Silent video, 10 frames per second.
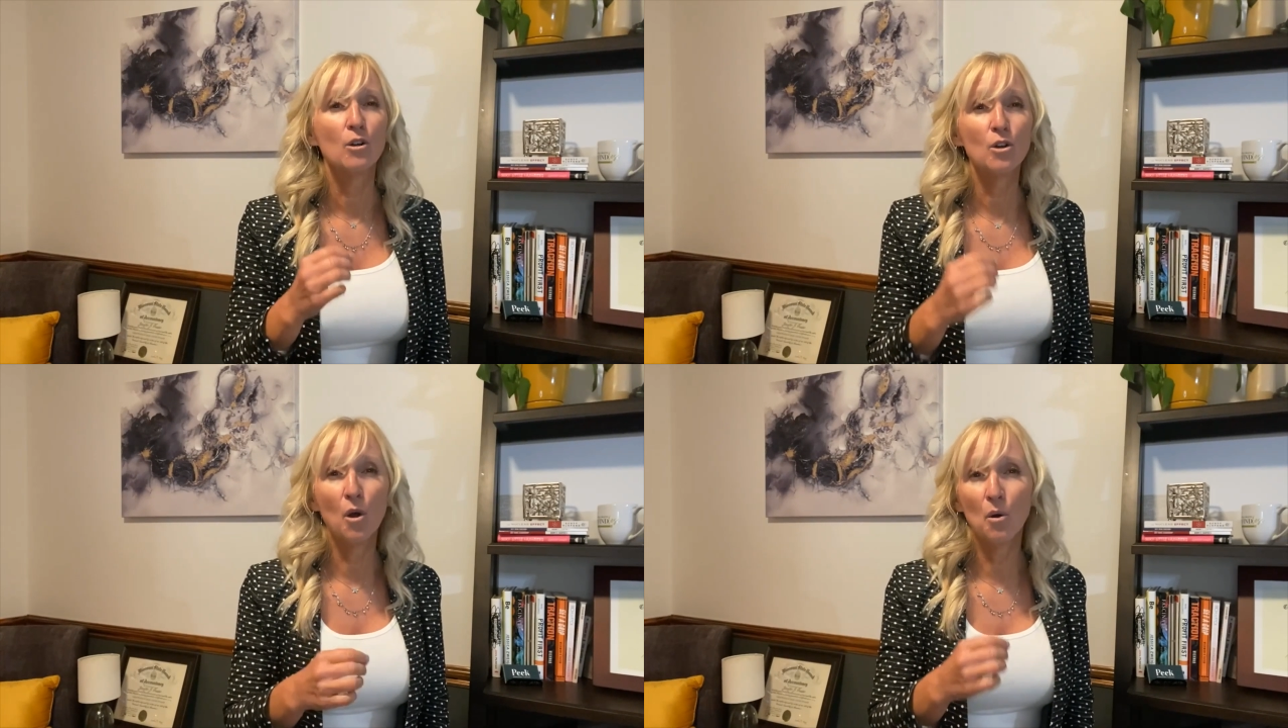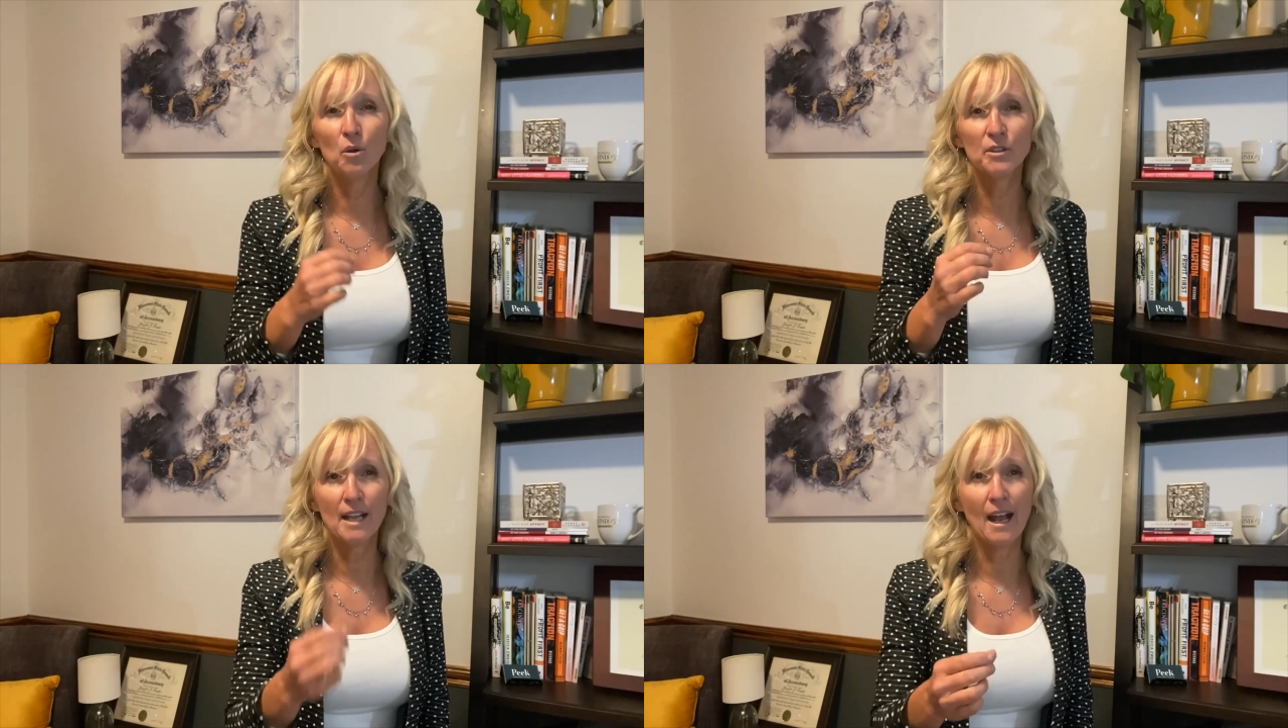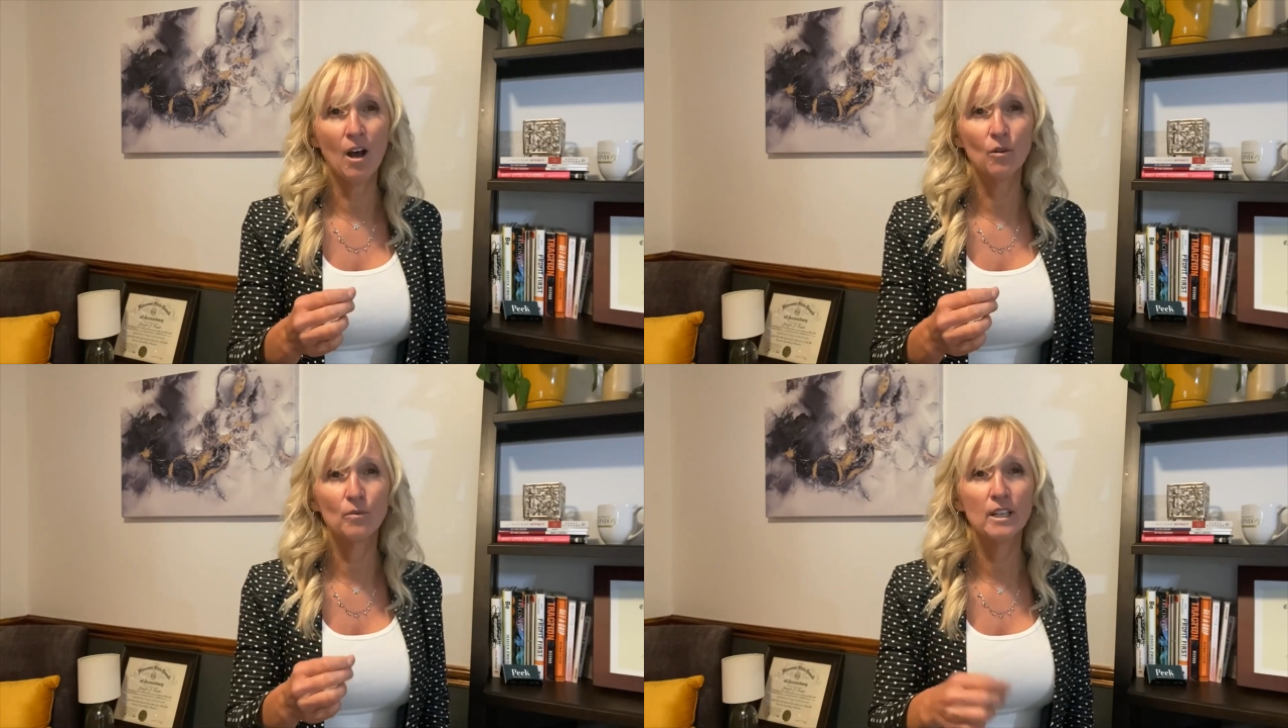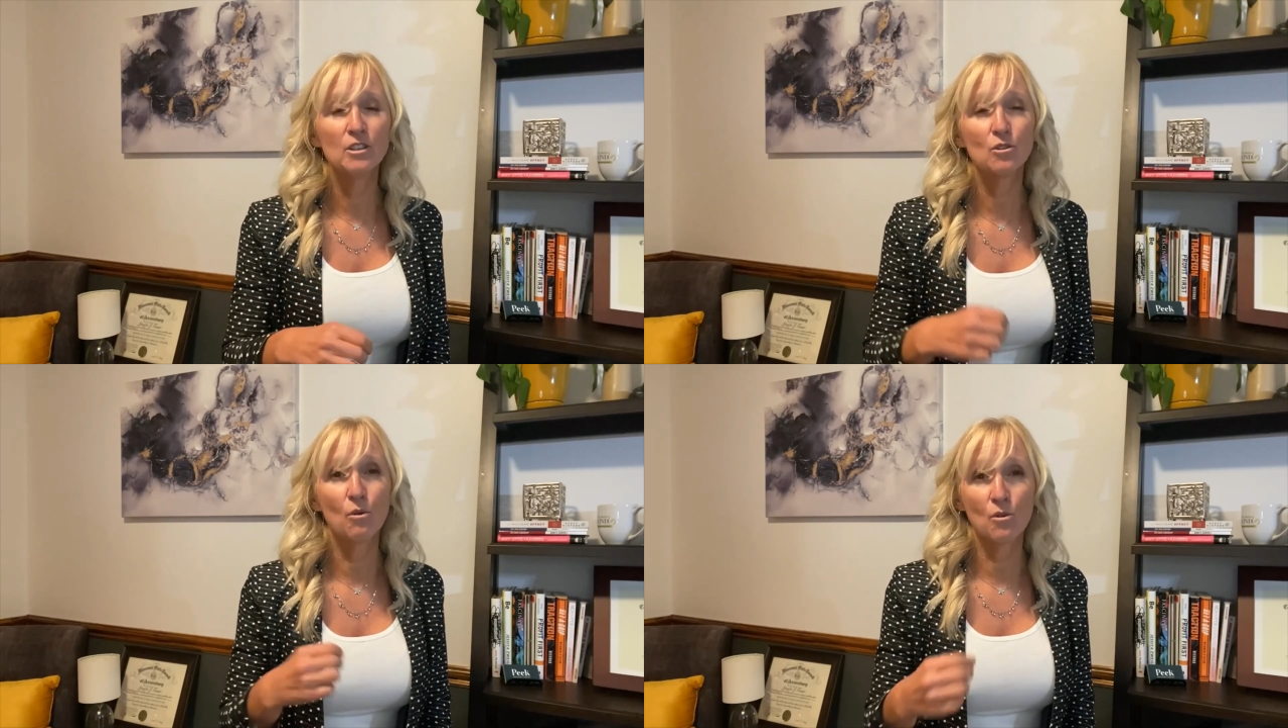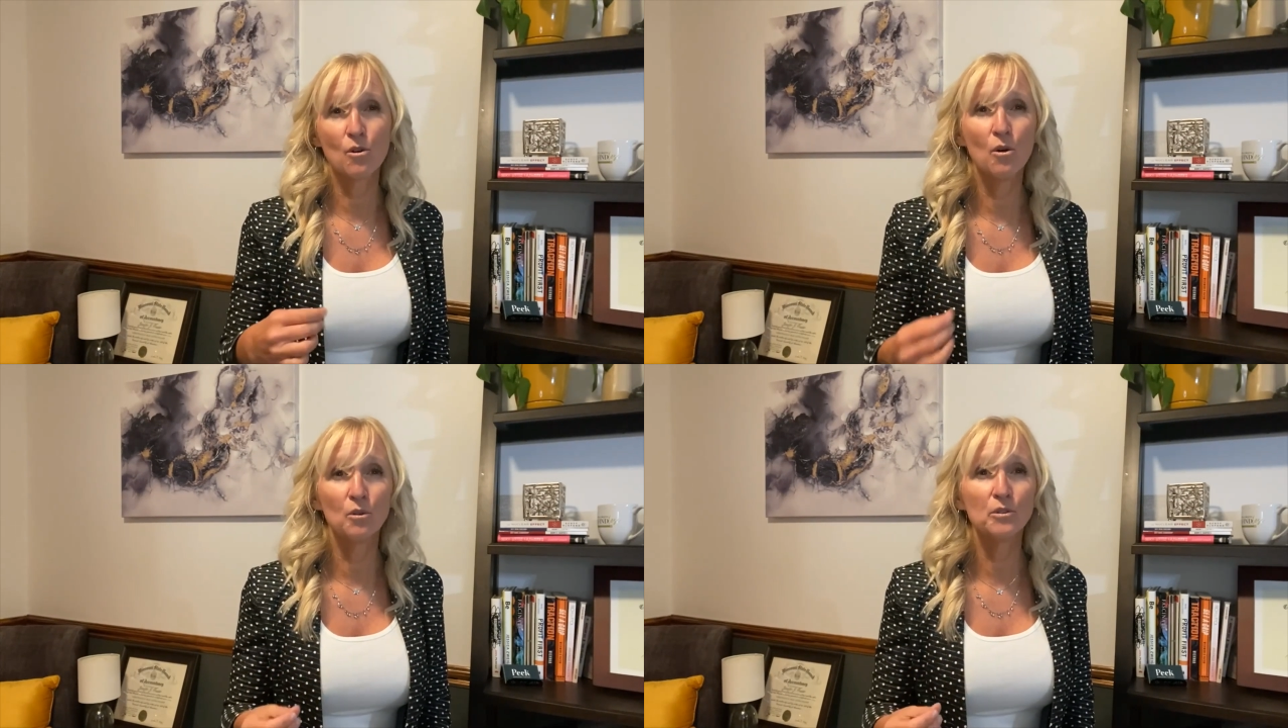cold outreach or
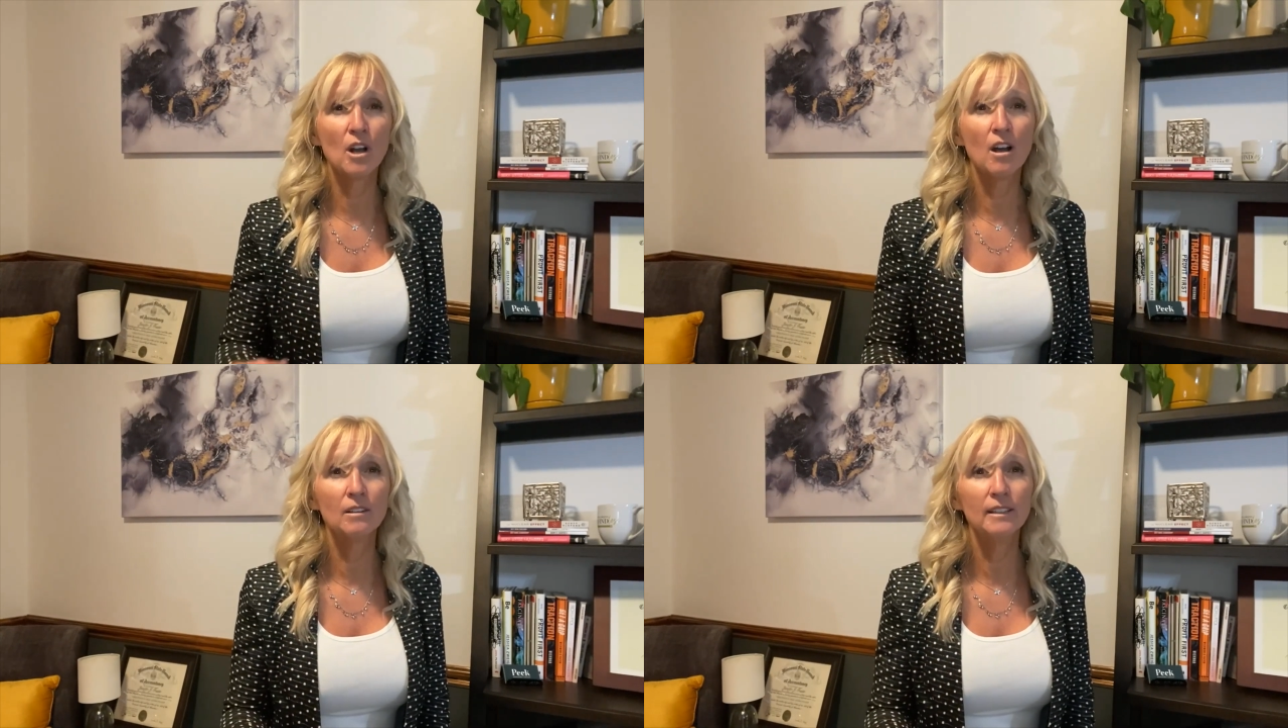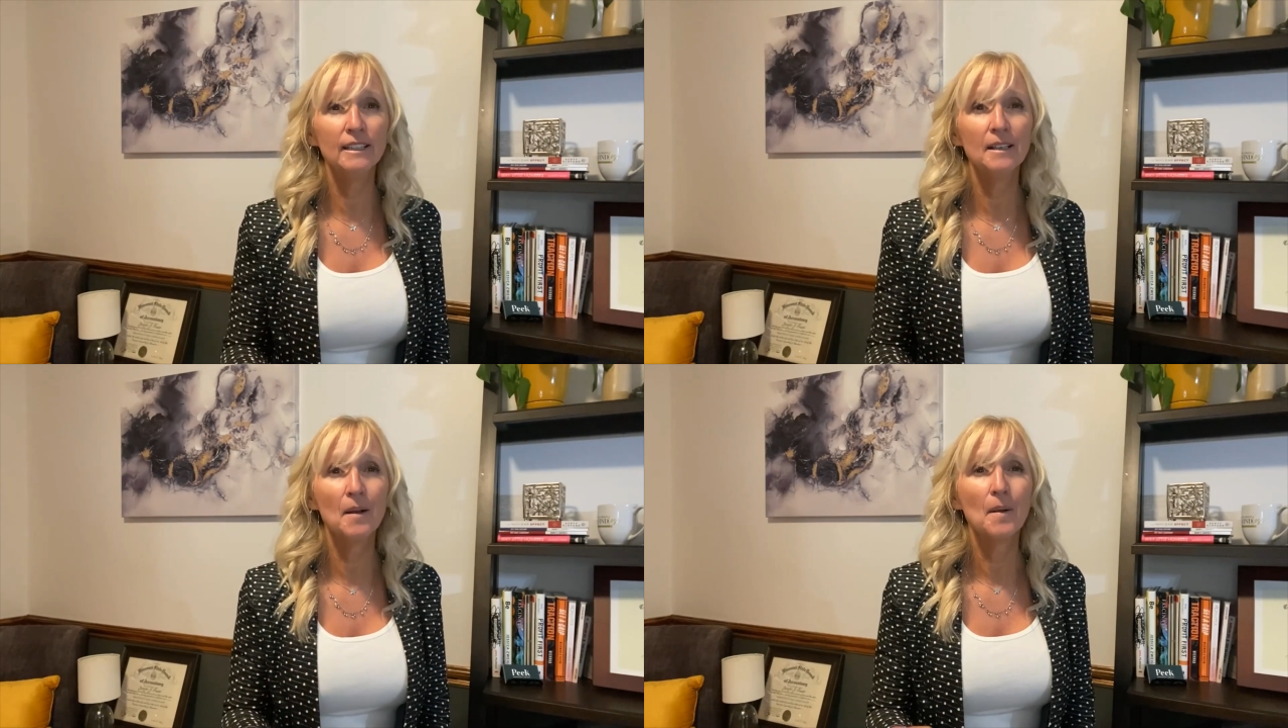cold calling,